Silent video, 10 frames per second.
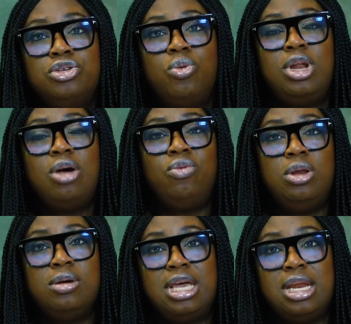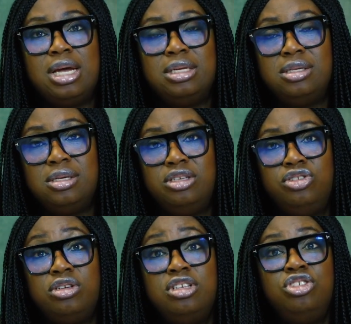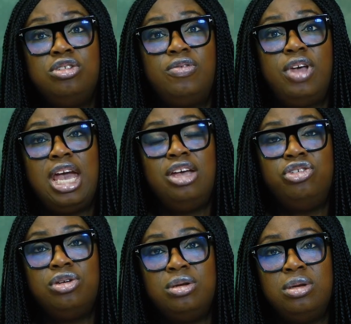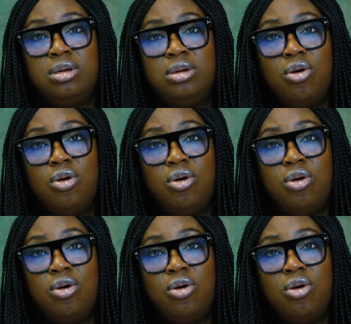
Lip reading: So what are we looking at? It's just a justification